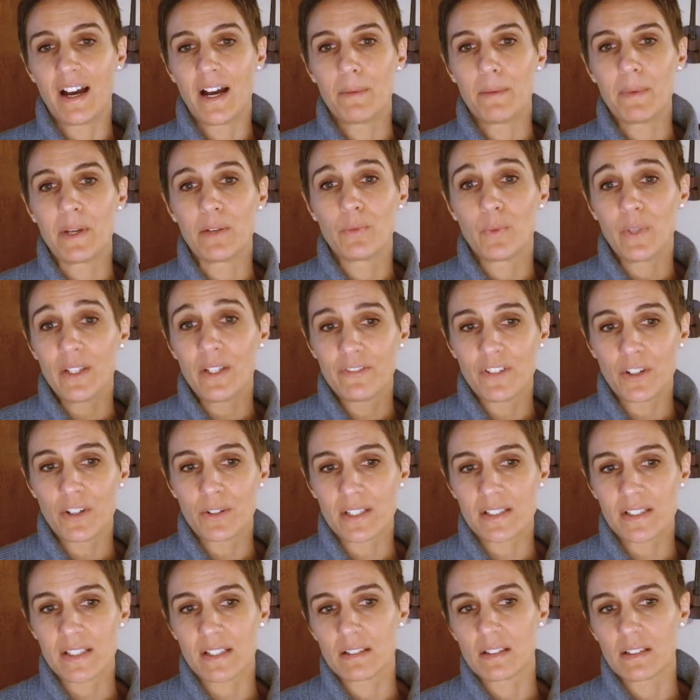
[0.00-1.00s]
Um, and we
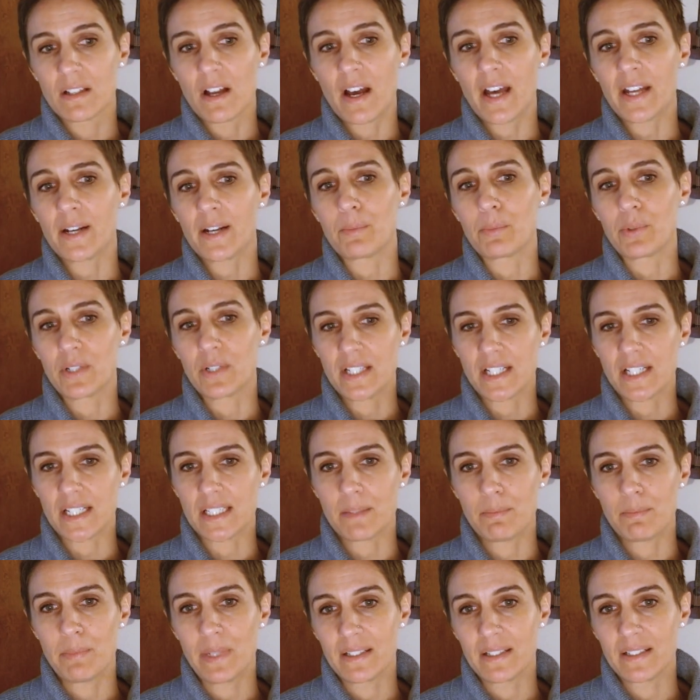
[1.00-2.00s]
focus a lot on
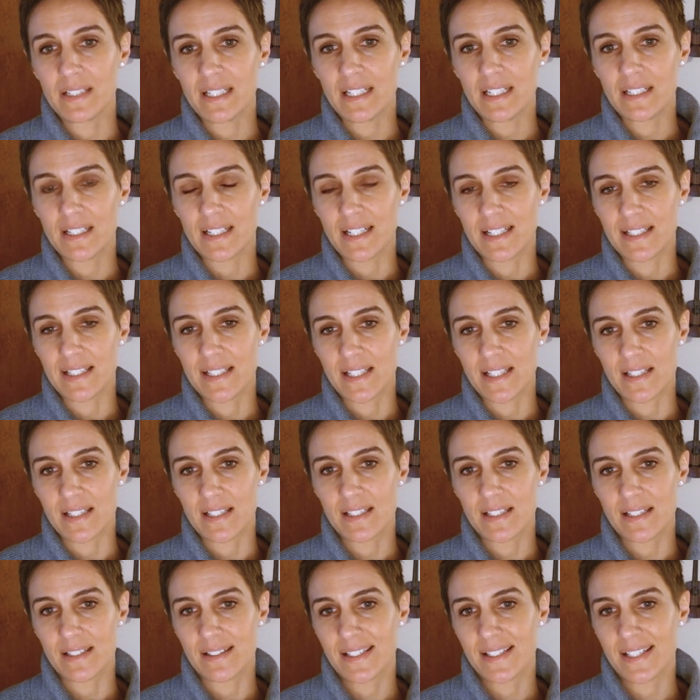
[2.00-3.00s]
predictability and
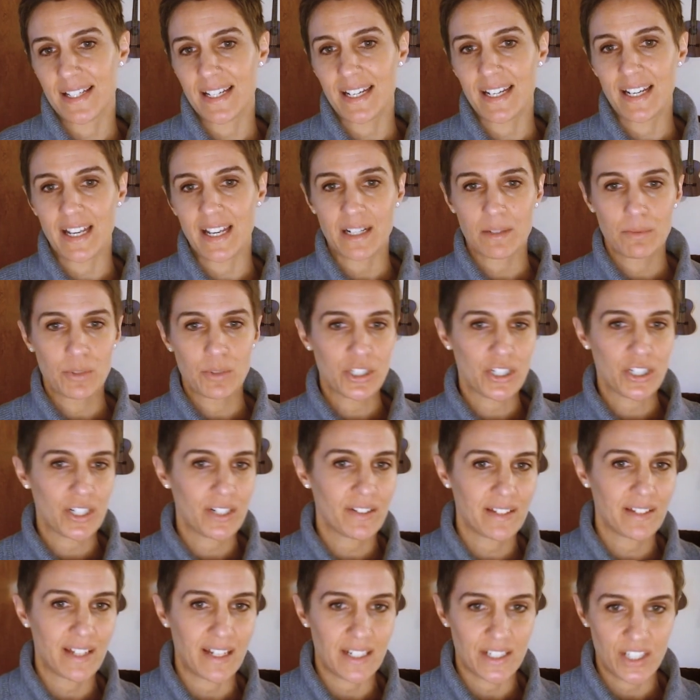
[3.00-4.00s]
consistency. And I'm
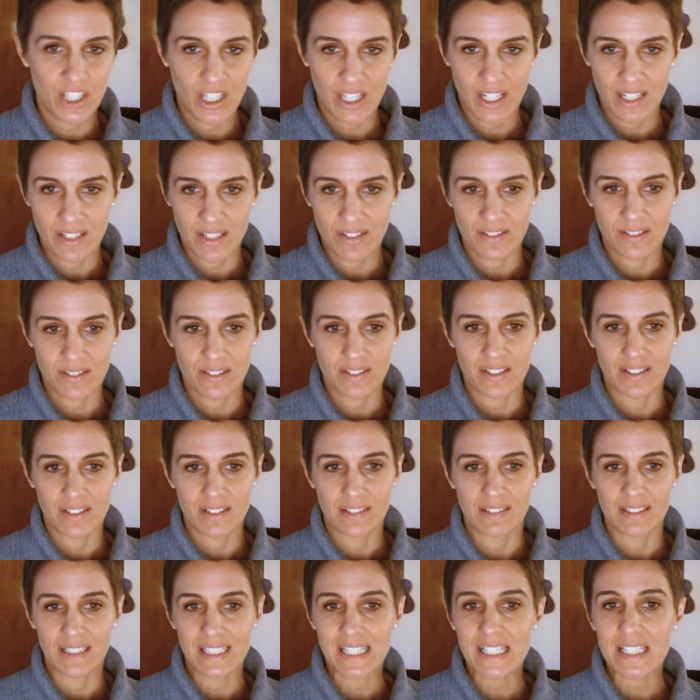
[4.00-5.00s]
sure that educators
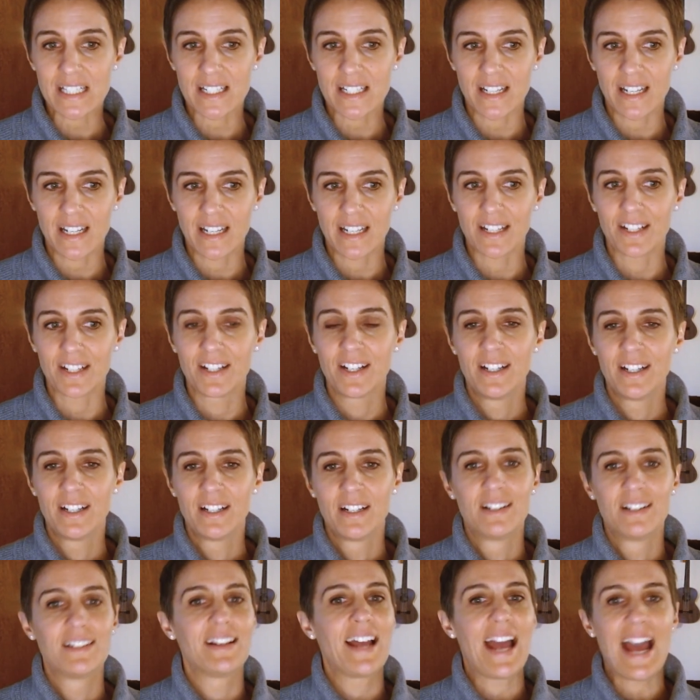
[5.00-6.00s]
listening
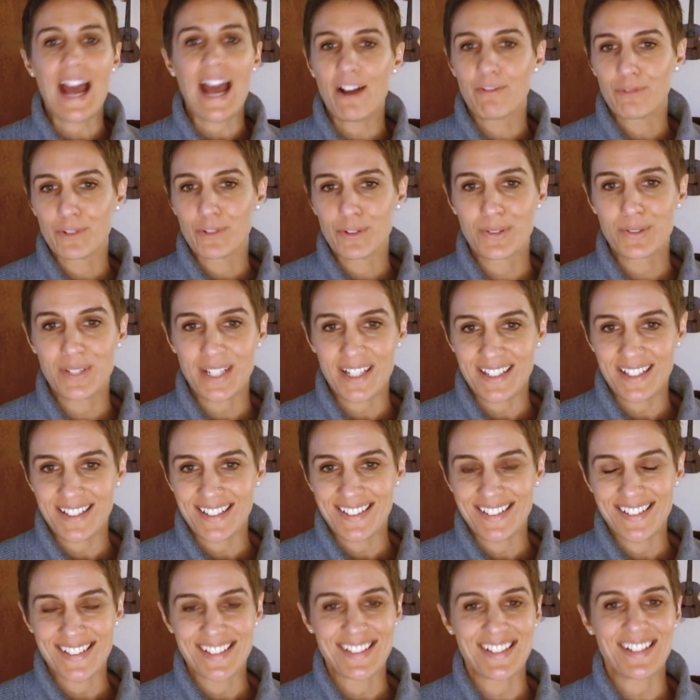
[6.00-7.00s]
have
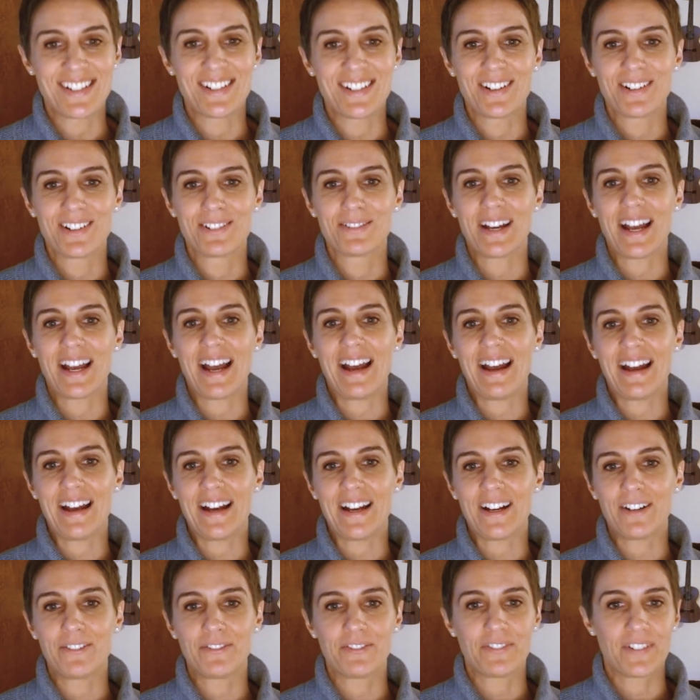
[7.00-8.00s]
routines, you know,
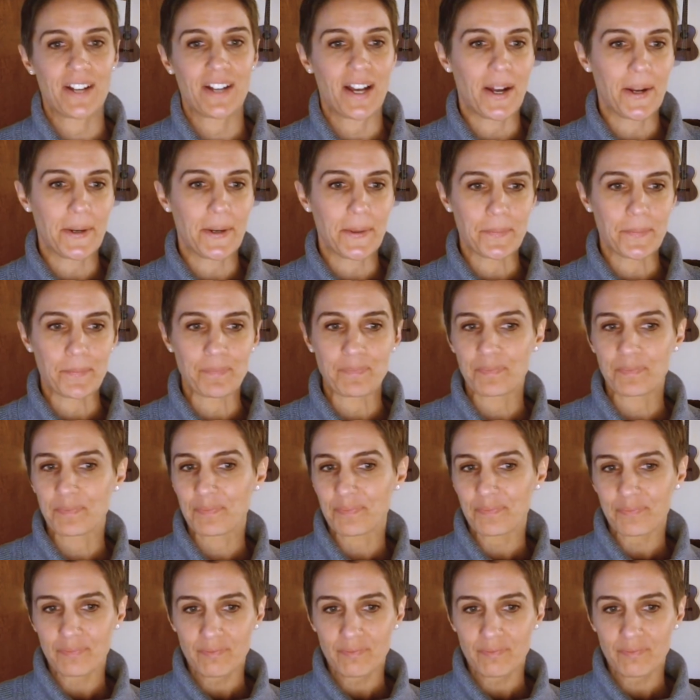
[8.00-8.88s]
have um,